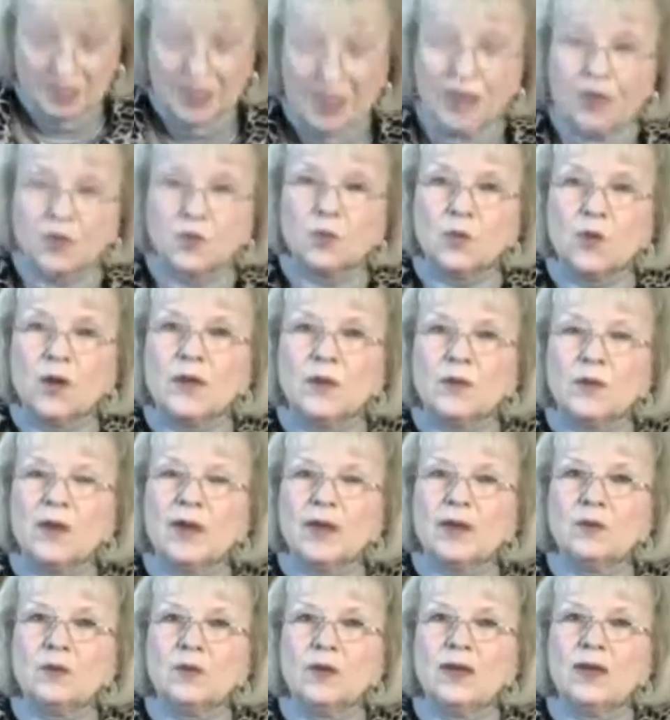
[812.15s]
And
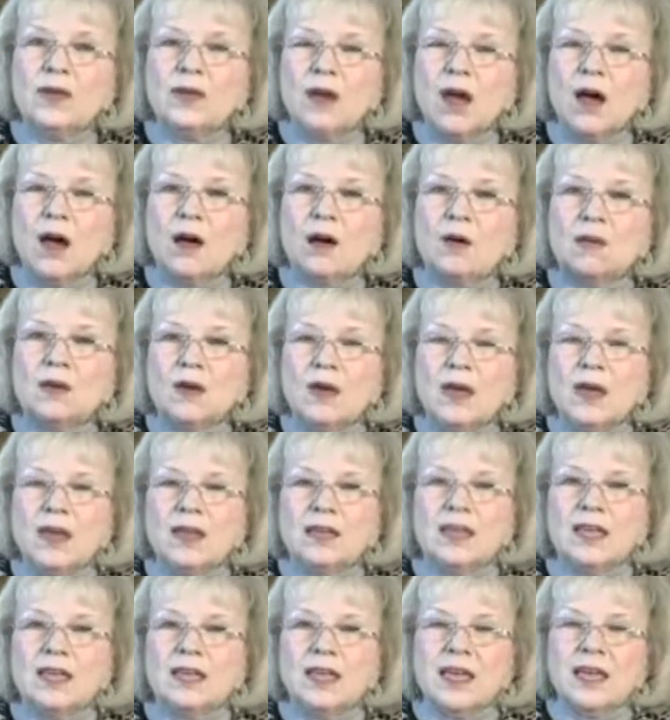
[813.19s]
when we know
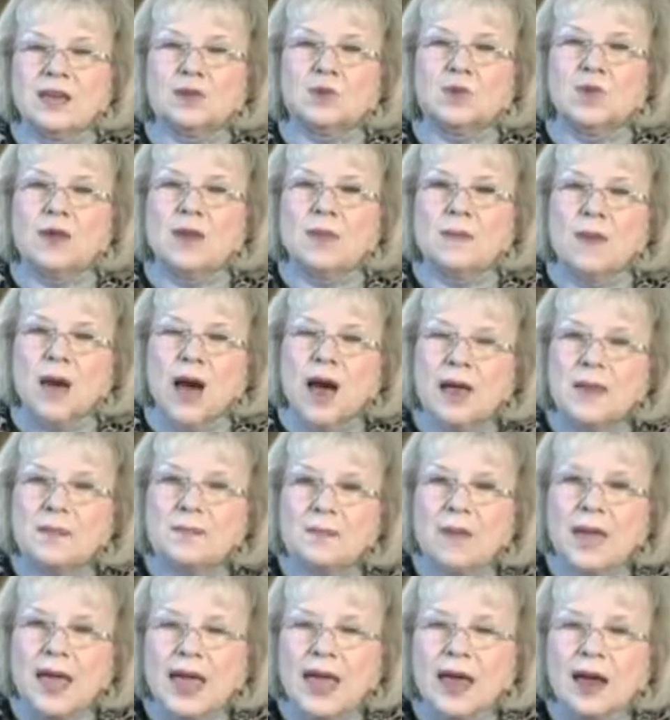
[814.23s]
that yet we
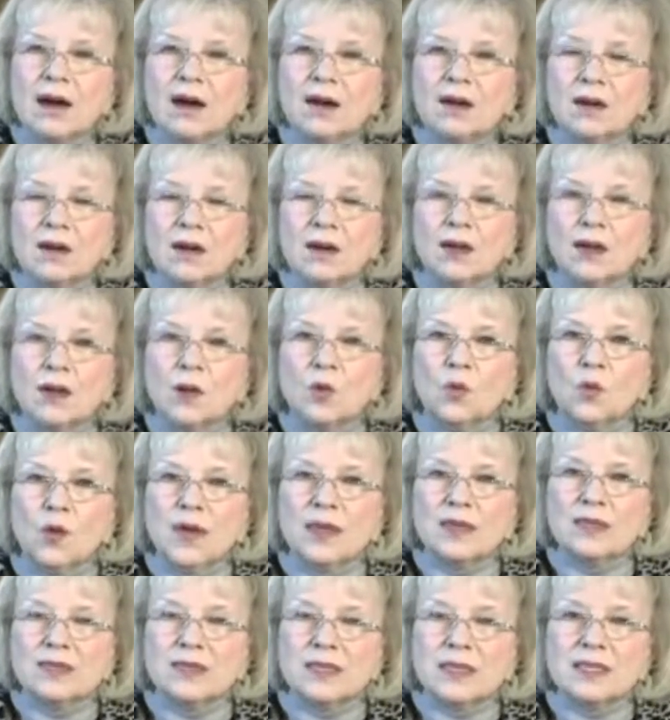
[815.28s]
might bear
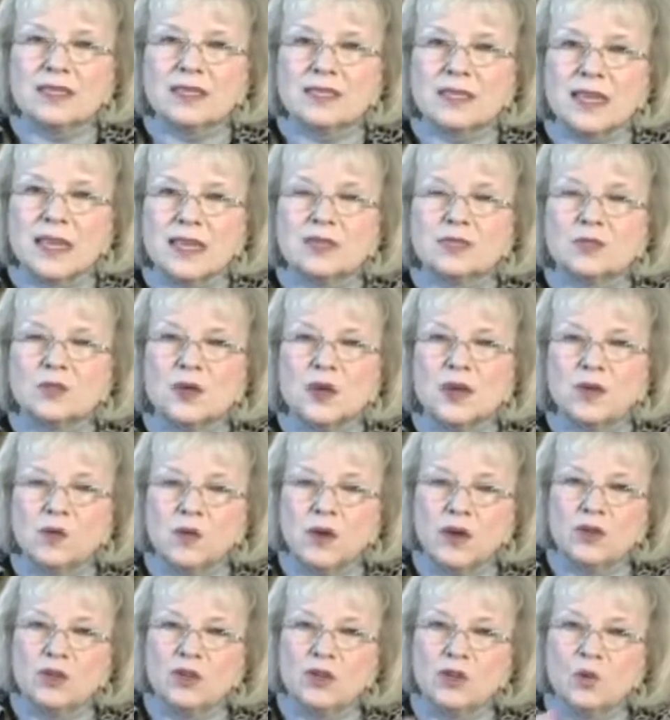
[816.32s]
with these things,
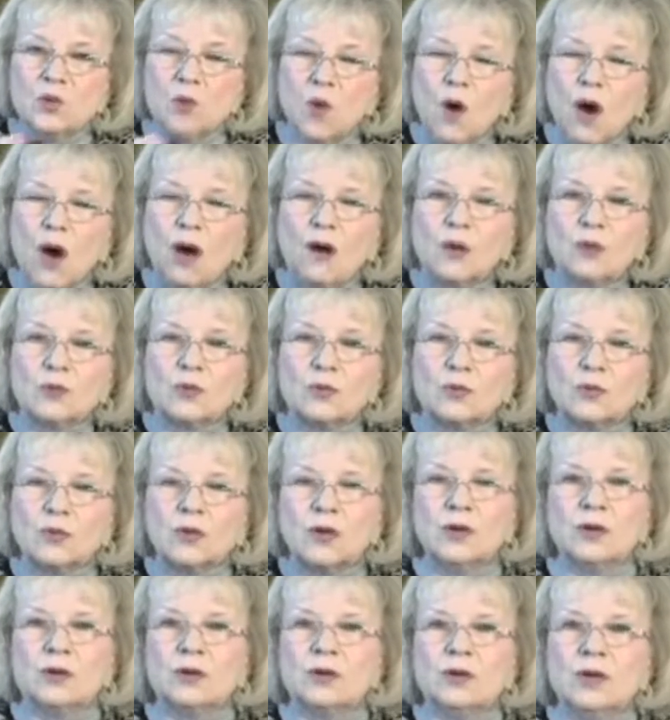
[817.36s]
when you walk
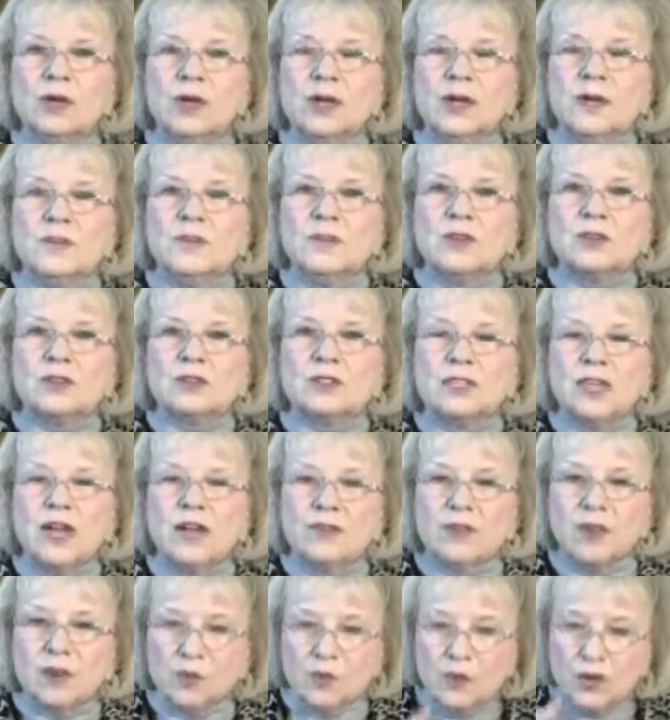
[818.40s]
through your
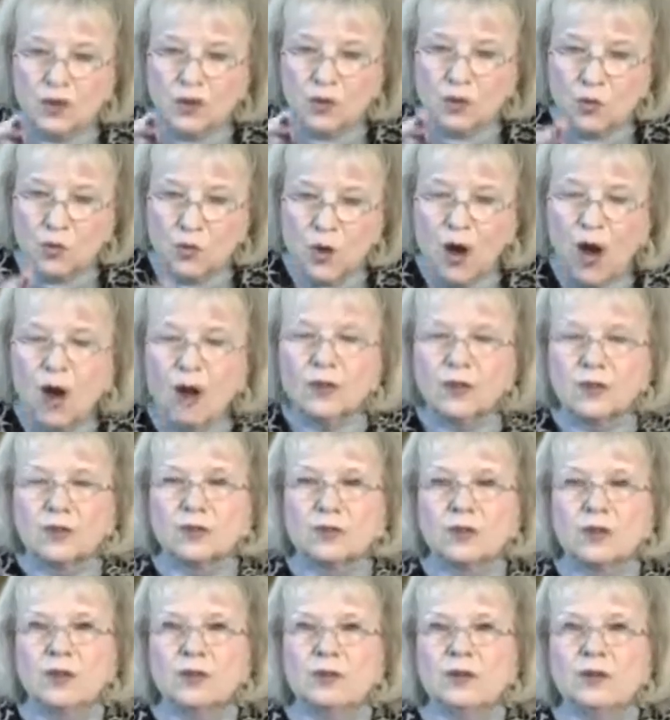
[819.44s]
suffering, when you walk
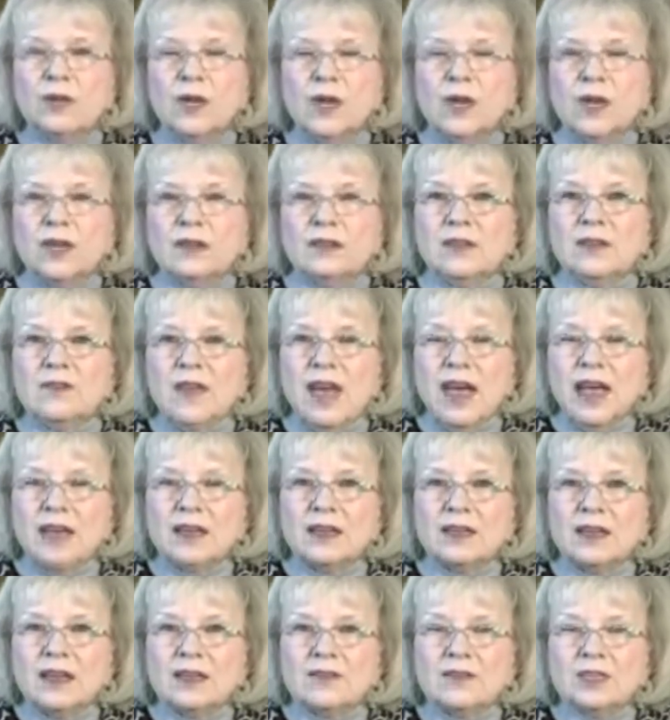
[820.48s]
through the
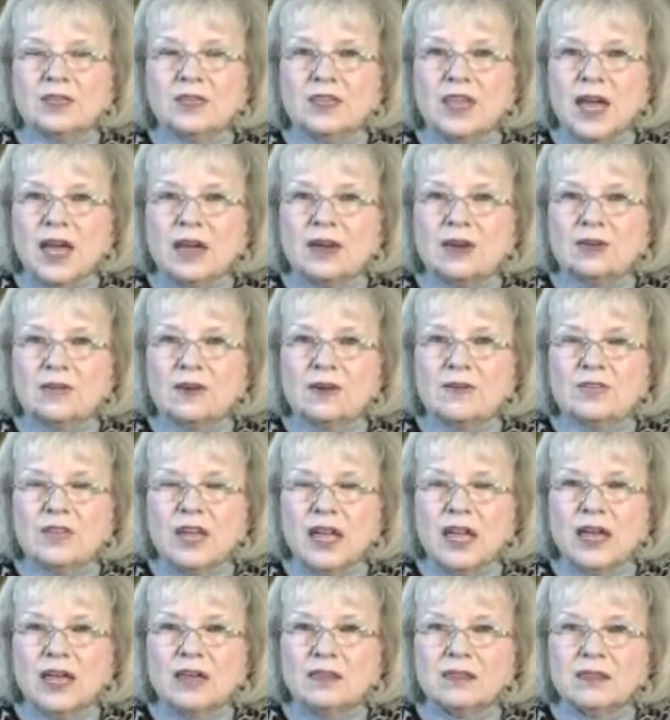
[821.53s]
valley of the shadow of
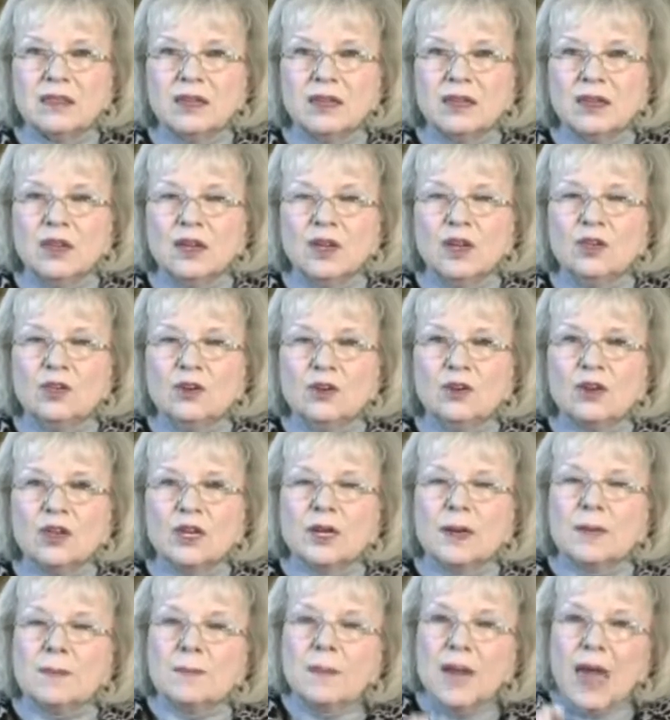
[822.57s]
death, you're
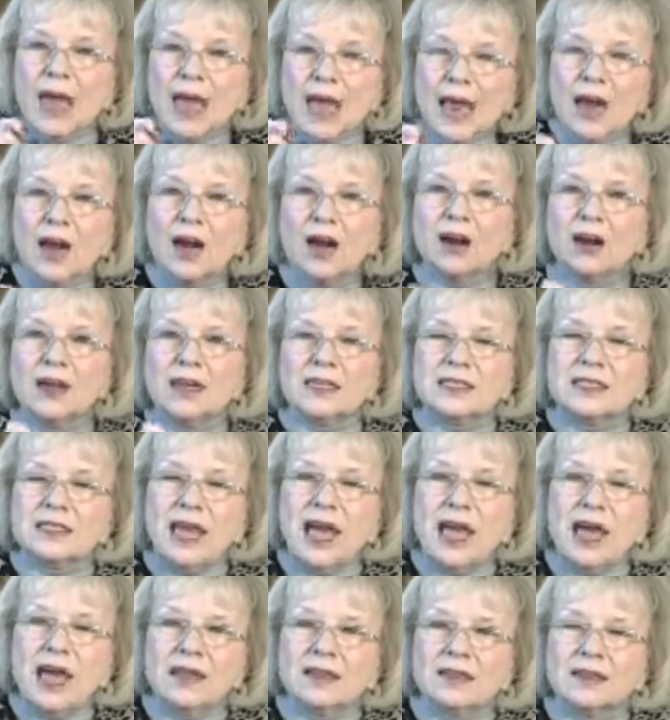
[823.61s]
going to bear
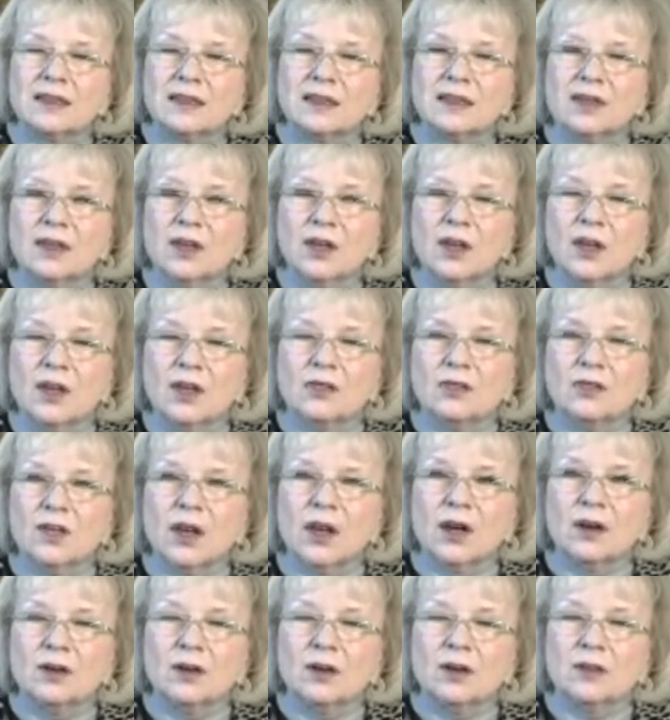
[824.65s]
exactly
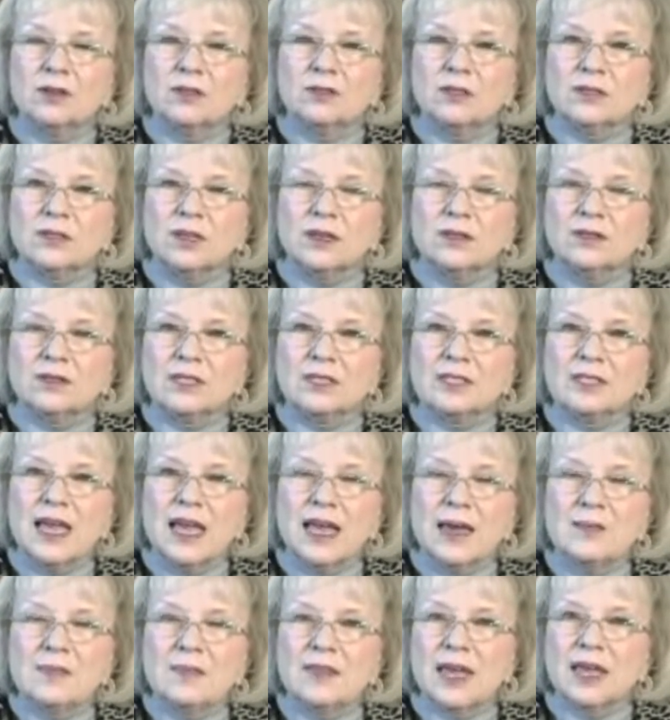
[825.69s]
the, uh, uh, uh, the
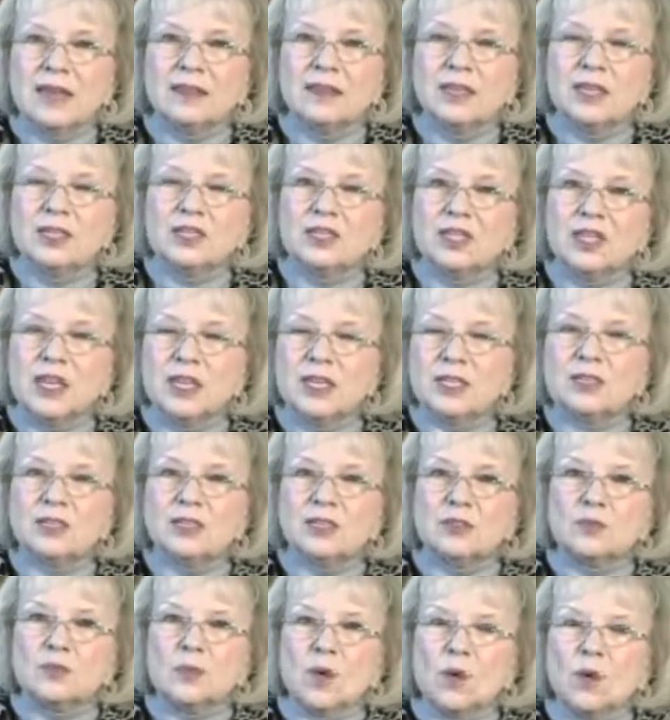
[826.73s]
same thing that
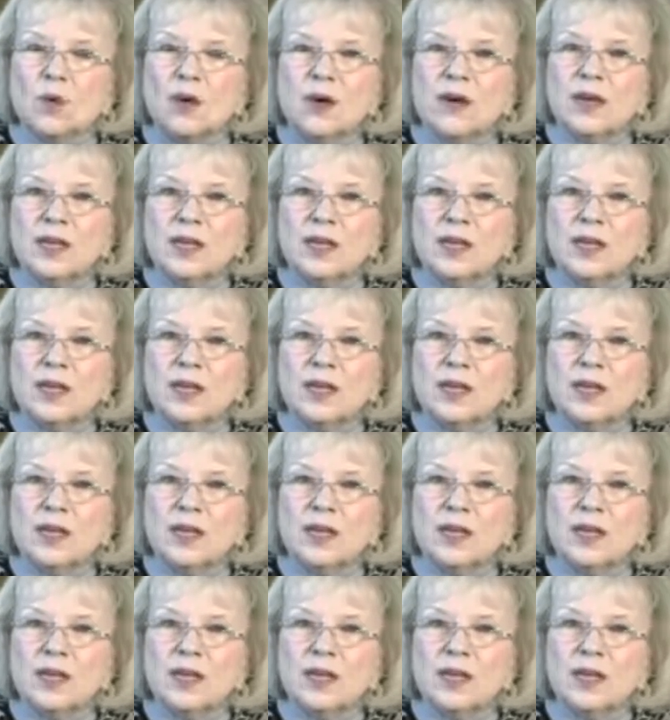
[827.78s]
Jesus bore.